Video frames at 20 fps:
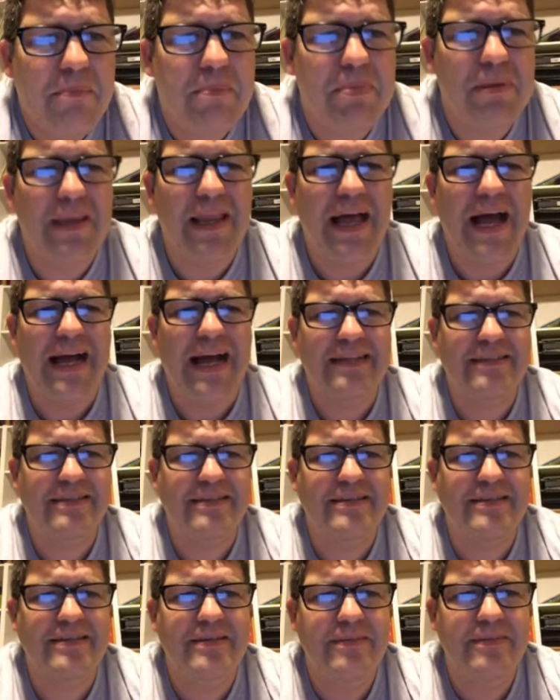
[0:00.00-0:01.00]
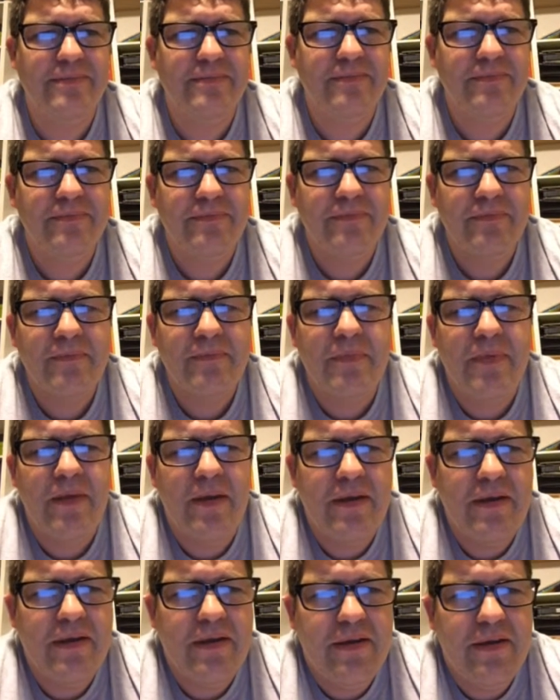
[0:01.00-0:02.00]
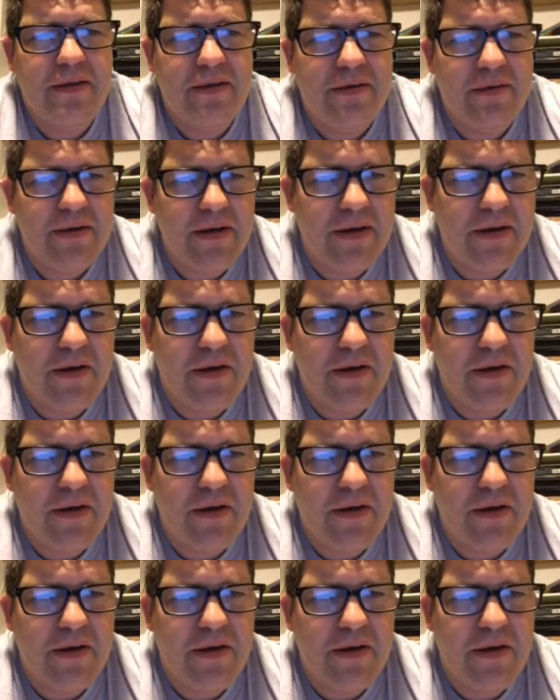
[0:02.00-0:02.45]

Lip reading: plots. Alright,